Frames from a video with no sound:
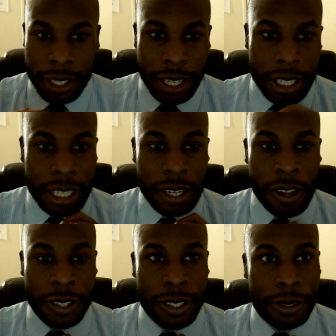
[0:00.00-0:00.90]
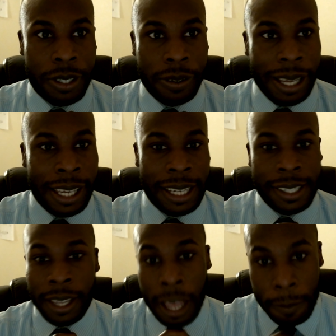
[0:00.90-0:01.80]
And also, too, I can't tell you
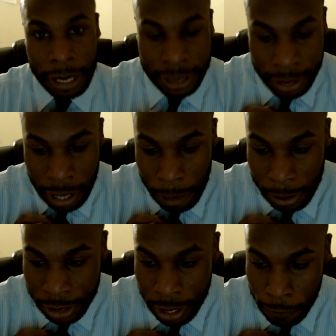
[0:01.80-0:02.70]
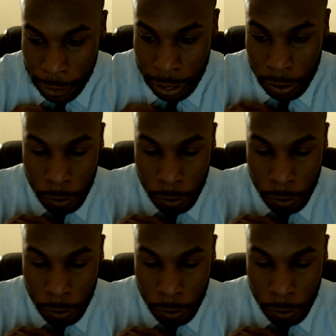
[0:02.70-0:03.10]
how much stuff I got going.